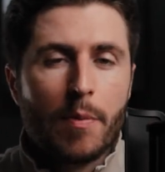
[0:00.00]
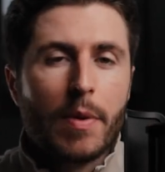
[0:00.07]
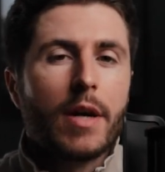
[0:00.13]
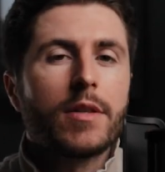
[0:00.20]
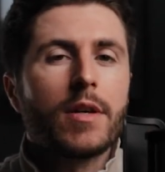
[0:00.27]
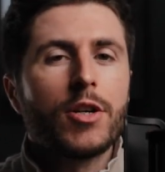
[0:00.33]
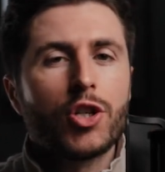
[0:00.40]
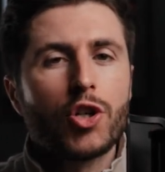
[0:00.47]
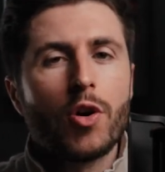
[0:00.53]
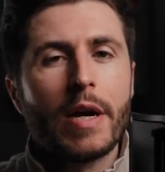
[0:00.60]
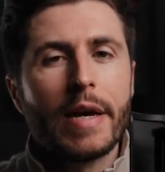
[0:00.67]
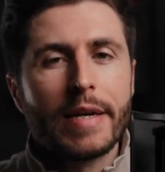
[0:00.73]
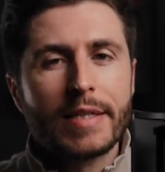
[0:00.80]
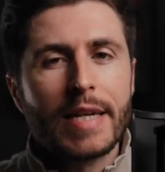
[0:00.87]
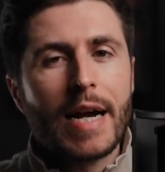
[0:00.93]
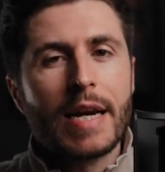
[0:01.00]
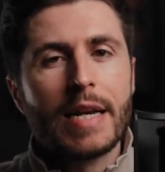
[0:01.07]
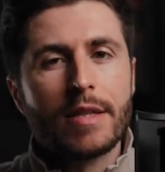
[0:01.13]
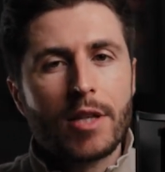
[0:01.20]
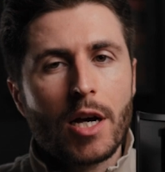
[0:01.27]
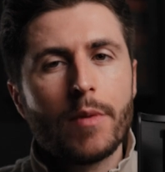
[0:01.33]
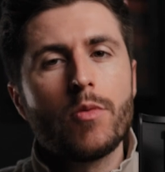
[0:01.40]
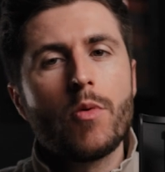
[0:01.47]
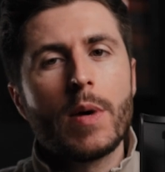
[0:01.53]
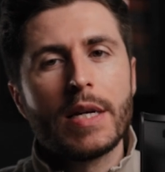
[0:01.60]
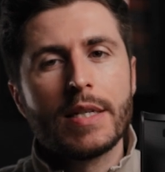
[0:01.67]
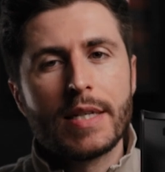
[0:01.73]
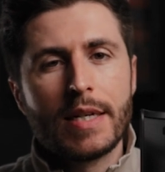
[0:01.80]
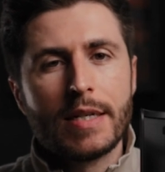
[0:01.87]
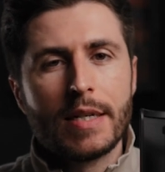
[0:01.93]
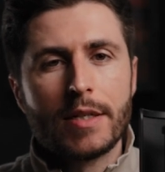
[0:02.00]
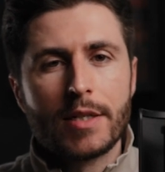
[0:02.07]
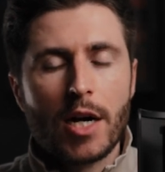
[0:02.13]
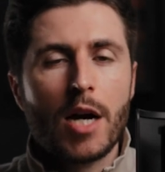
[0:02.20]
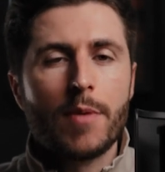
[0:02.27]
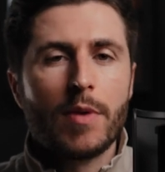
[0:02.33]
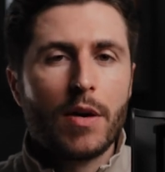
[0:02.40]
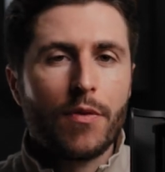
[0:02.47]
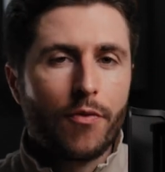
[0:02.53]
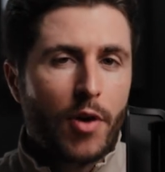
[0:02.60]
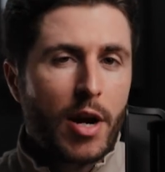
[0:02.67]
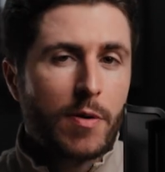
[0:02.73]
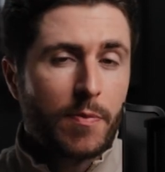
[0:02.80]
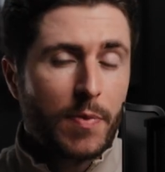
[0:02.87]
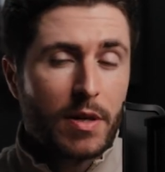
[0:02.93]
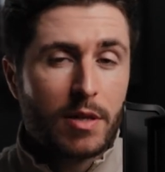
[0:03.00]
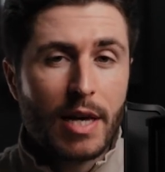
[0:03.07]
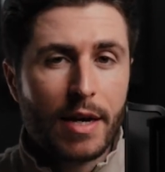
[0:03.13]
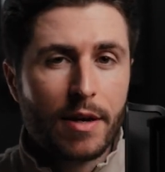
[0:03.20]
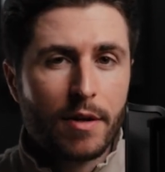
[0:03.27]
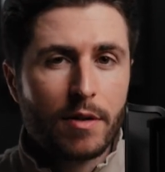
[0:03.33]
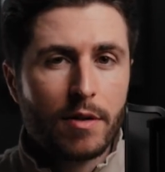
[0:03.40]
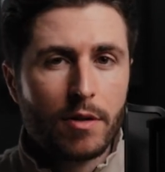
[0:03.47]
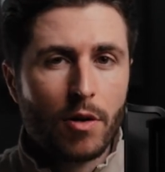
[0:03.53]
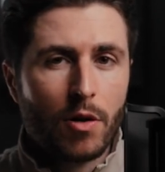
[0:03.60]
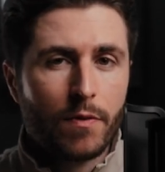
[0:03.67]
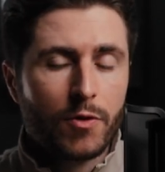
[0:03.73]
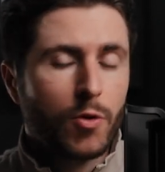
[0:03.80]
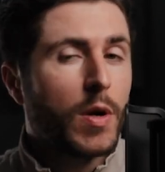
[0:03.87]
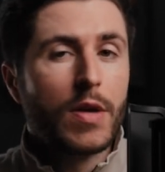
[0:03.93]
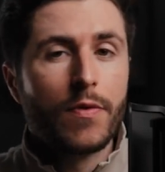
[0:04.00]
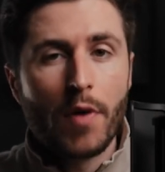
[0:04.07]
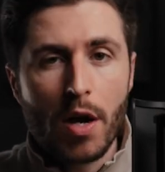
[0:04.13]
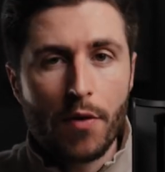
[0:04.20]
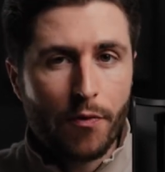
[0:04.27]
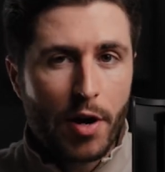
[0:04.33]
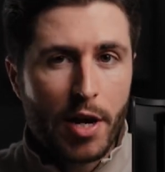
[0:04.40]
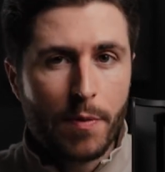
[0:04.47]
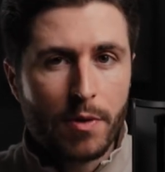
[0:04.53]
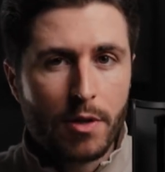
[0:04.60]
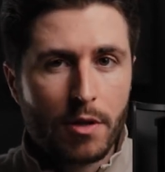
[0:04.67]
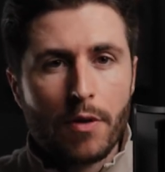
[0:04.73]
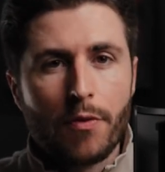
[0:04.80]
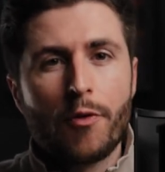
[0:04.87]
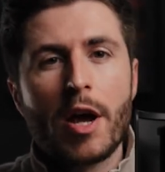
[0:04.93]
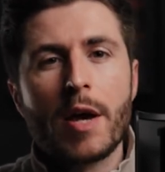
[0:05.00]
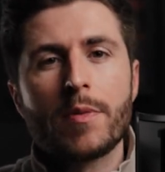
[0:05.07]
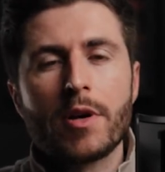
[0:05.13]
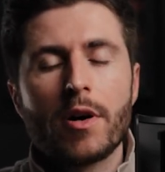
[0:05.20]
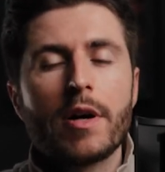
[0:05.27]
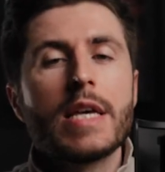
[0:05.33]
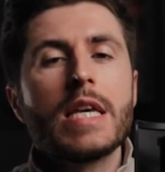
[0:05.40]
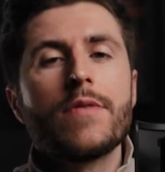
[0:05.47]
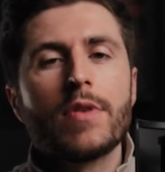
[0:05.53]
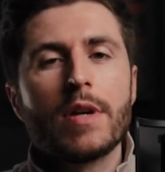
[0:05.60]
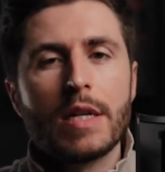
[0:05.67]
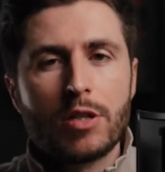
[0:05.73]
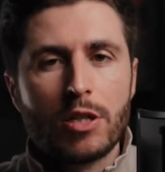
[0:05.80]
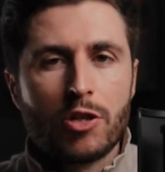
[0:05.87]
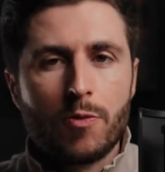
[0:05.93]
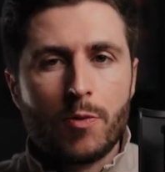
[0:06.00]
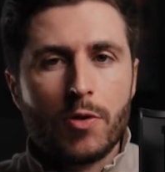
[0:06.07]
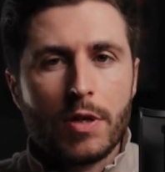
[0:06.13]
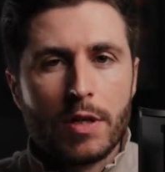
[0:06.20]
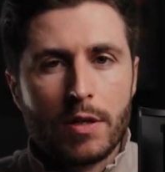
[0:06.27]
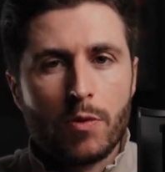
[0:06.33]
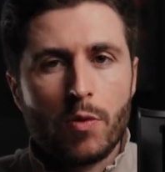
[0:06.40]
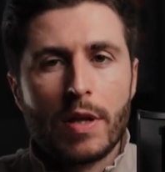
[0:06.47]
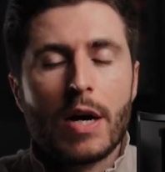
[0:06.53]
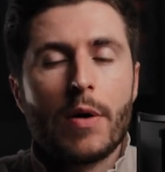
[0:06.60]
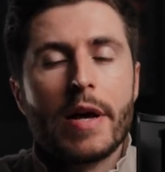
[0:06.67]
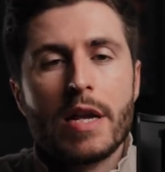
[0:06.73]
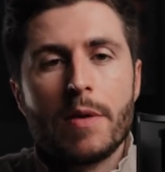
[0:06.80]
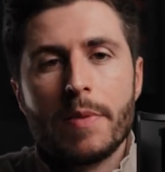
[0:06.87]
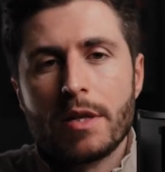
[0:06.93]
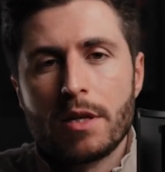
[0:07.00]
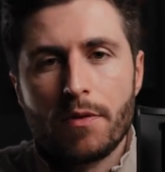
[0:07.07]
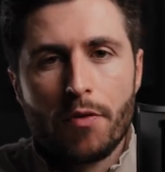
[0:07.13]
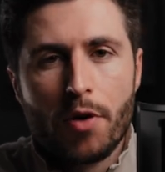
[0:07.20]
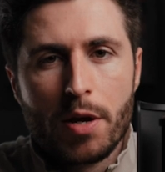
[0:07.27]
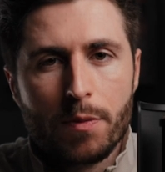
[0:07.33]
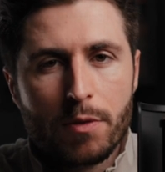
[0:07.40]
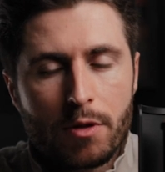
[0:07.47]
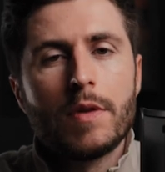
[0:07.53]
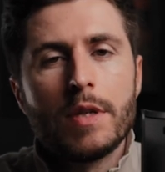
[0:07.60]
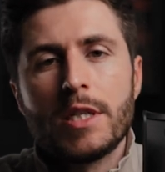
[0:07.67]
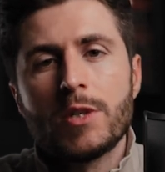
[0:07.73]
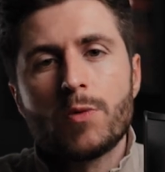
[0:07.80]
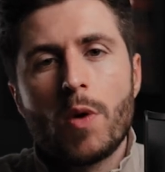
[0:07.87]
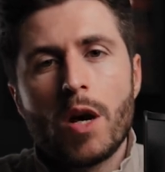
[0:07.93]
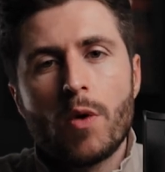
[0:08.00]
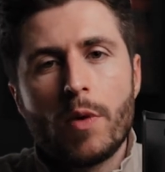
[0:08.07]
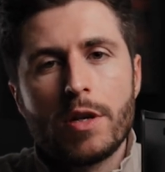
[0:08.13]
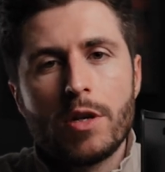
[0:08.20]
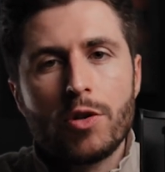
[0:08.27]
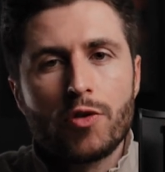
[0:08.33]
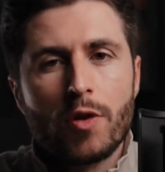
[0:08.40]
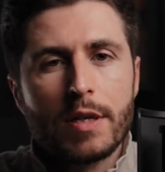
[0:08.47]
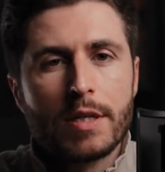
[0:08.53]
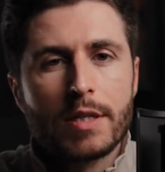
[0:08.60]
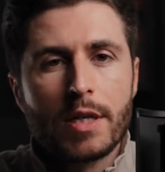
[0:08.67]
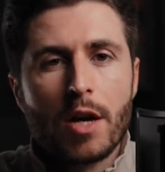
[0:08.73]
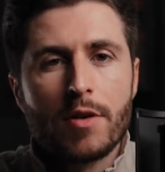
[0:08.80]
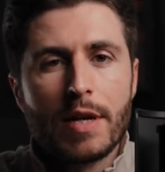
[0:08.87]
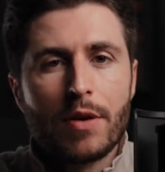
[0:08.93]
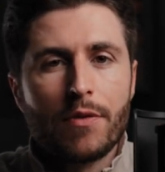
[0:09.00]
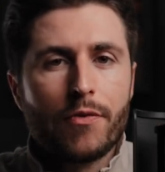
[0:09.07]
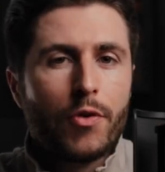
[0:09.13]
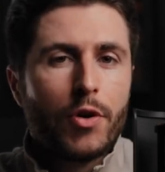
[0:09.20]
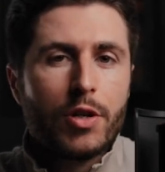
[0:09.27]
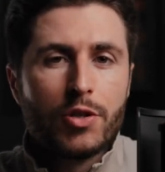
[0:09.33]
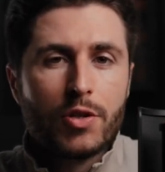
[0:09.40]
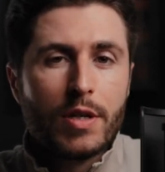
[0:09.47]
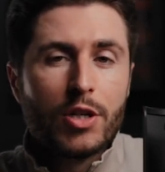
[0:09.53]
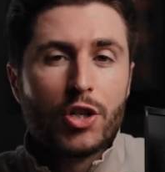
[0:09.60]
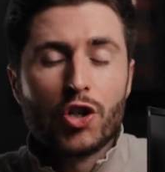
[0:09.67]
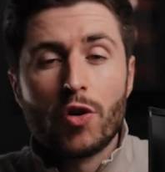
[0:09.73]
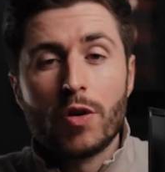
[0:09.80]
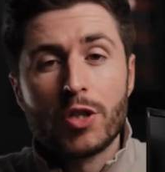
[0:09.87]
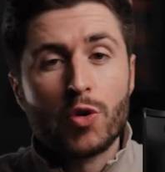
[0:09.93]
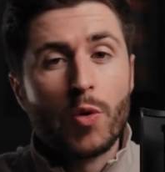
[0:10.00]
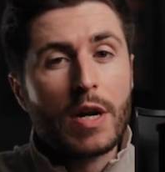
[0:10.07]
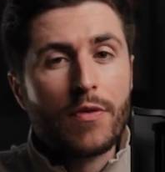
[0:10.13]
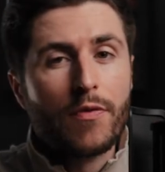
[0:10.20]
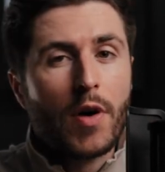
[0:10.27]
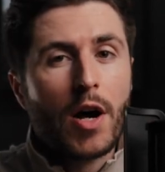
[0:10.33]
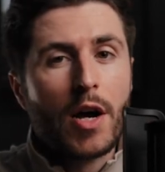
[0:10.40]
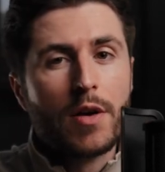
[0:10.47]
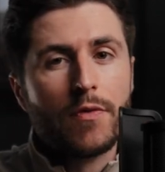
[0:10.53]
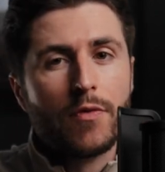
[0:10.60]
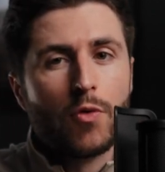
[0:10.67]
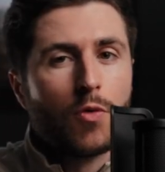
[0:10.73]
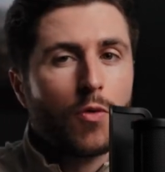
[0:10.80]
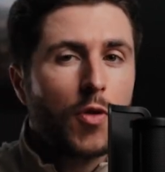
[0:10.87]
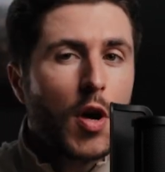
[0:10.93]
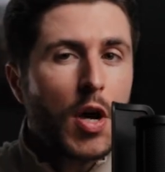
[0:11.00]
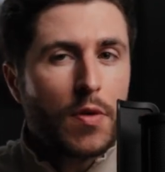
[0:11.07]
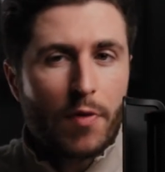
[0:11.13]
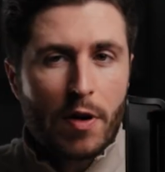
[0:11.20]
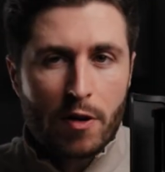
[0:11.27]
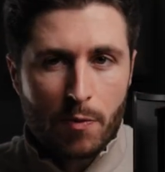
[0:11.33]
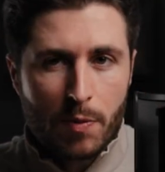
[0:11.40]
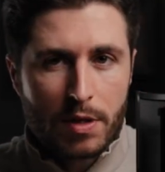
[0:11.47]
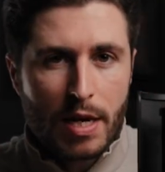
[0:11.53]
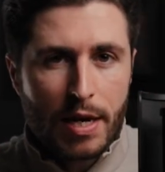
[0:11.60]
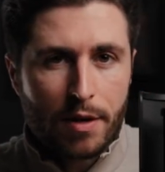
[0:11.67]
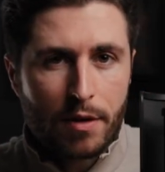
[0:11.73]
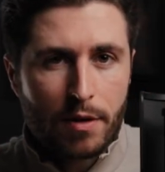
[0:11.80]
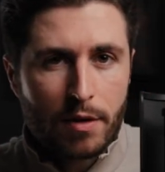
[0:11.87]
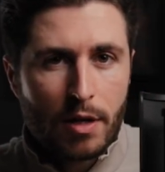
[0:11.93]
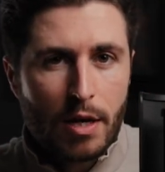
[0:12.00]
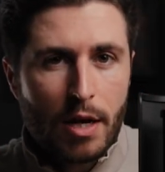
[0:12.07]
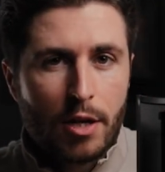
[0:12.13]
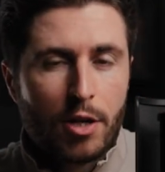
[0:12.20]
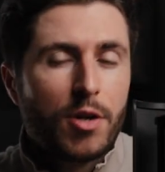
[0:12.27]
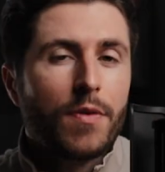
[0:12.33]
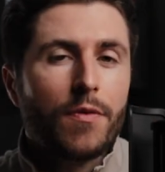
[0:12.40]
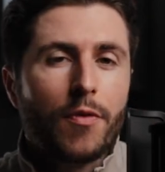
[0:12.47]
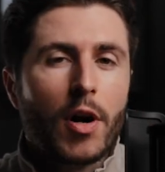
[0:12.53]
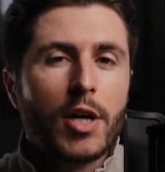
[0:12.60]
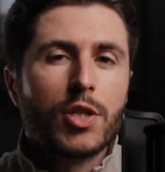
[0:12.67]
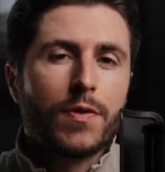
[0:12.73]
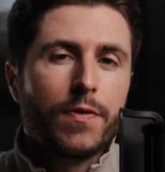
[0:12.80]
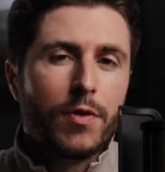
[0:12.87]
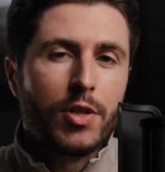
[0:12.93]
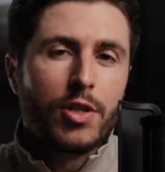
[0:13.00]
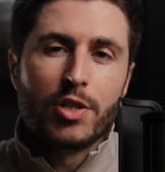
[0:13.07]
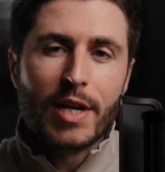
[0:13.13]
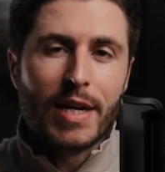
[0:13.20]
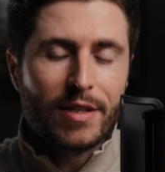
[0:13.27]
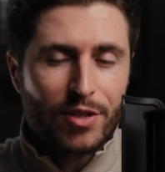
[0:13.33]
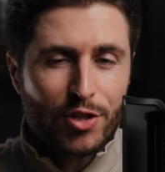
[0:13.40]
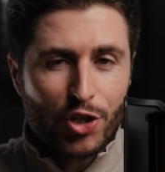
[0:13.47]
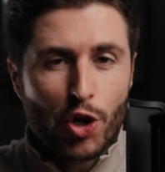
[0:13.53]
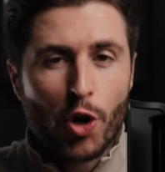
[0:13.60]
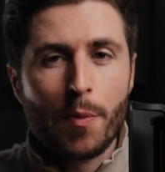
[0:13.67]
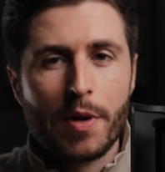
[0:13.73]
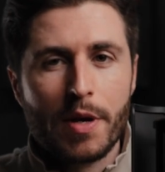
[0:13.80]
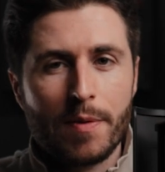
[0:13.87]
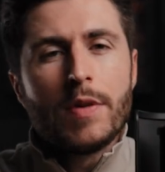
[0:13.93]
Because I shot at exactly double my intended timeline frames per second of 25 frames, the frames are evenly distributed without any missing frames. This is why when you try to slow down footage that is shot at 25 or 30 frames per second, you can find your footage gets choppy.